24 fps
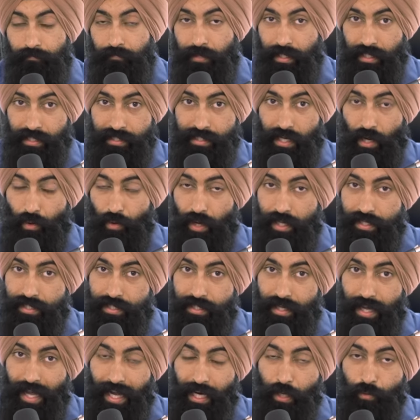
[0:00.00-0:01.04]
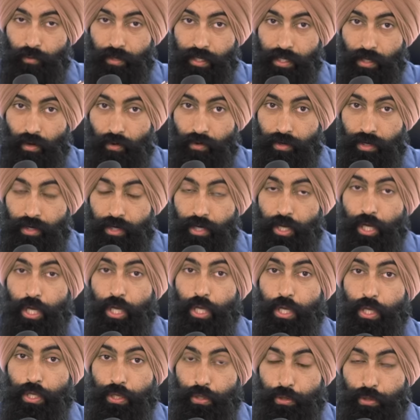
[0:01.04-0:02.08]
because now as the equity owner,
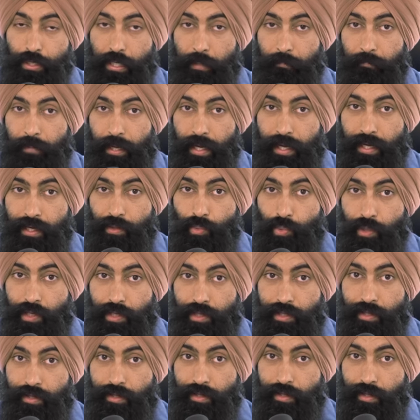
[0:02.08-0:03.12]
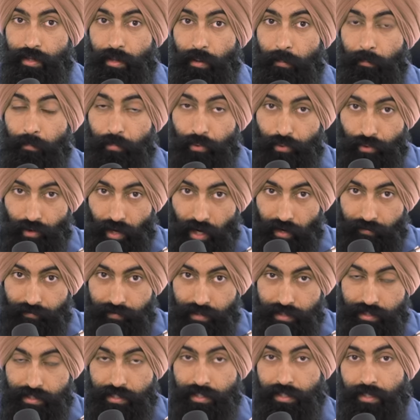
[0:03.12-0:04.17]
you get paid with
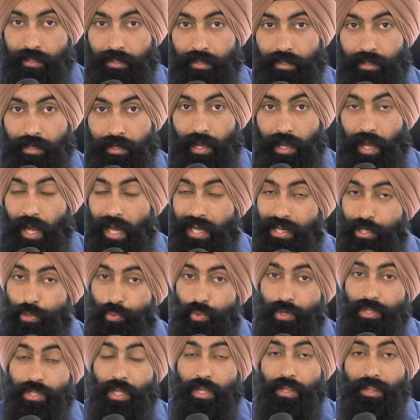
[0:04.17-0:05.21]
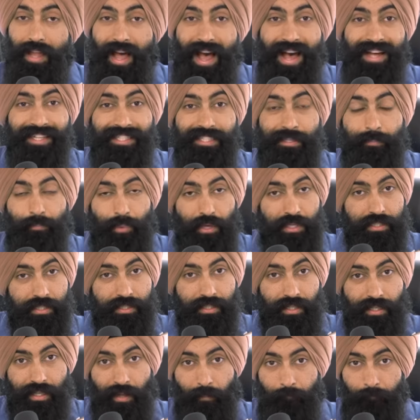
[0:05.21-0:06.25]
profit, and you are the last
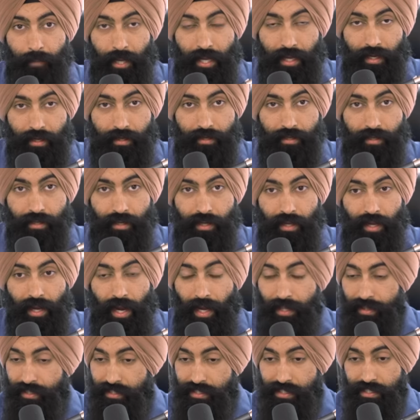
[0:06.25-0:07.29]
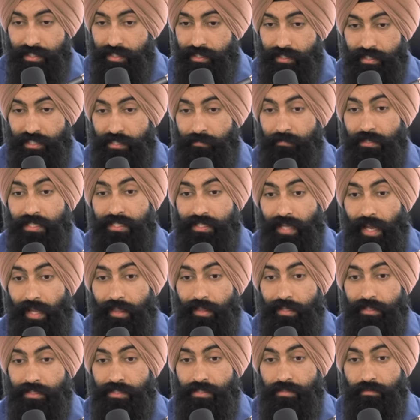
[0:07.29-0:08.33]
person to get paid. And this isn't just me
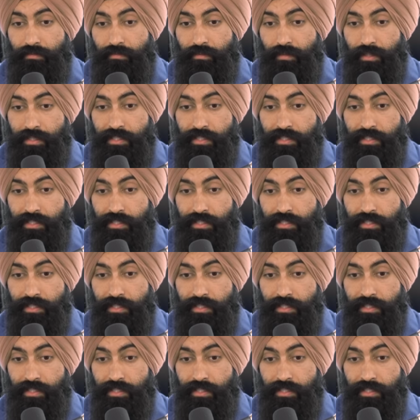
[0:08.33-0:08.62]
saying this.